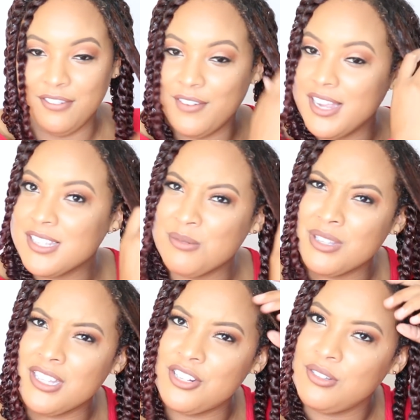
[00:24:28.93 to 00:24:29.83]
Find
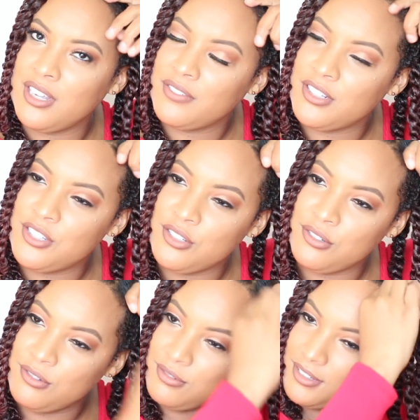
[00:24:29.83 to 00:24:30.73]
something that you love to
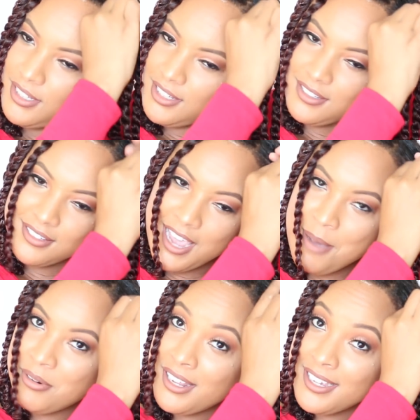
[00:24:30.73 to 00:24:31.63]
do,
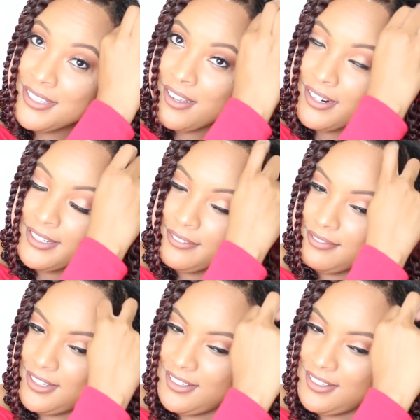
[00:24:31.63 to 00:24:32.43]
capitalize on it,